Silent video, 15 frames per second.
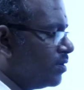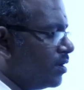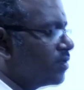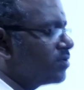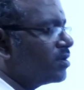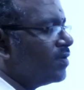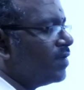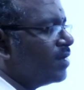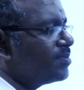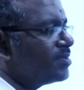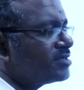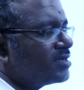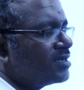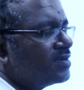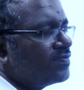
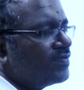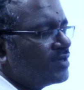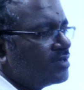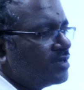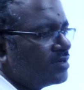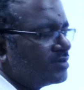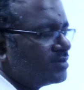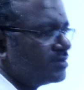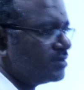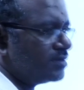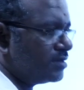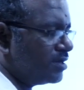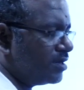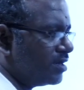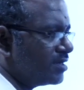obviously when the
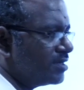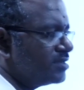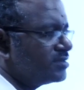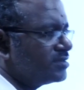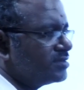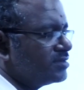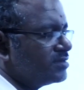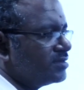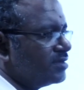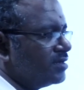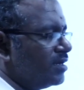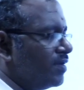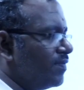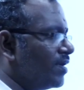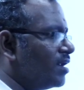drug is
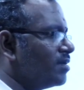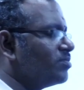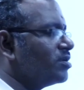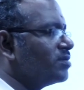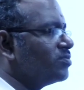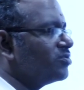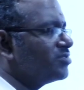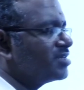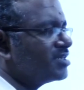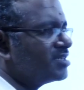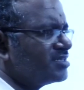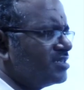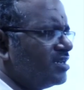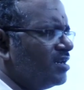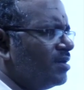available both
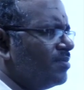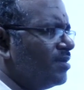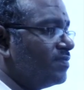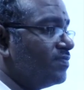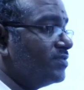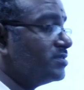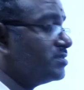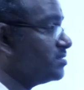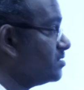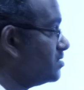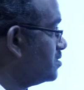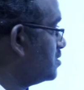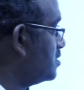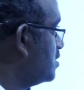crystalline and amorphous,